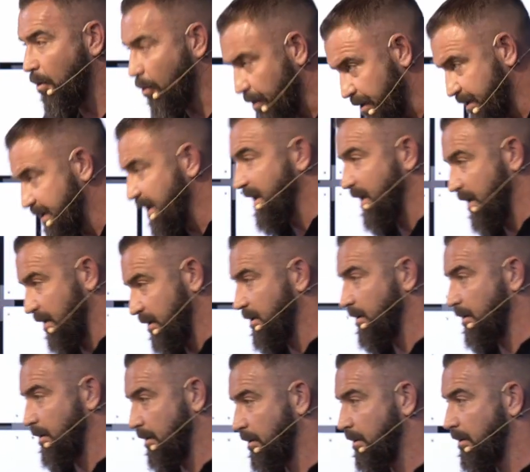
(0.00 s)
or dead.
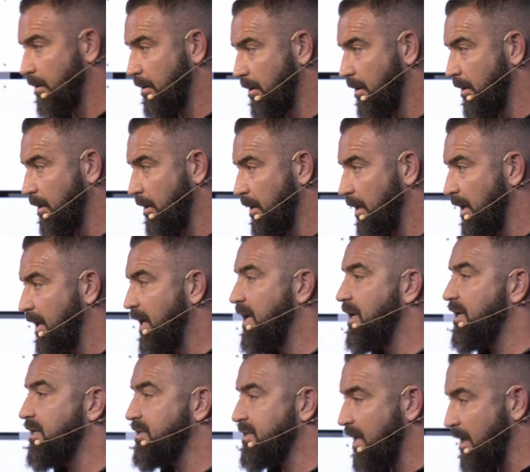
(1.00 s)
He
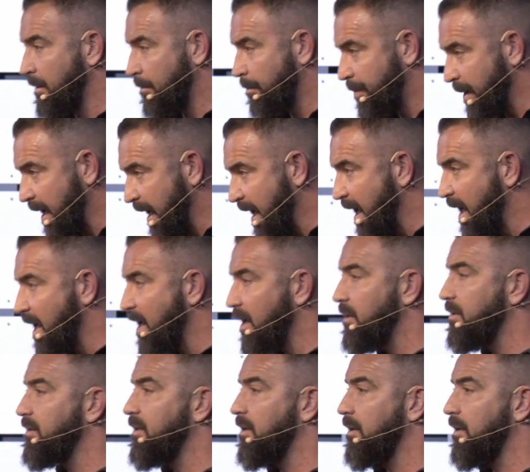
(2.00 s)
is a bad,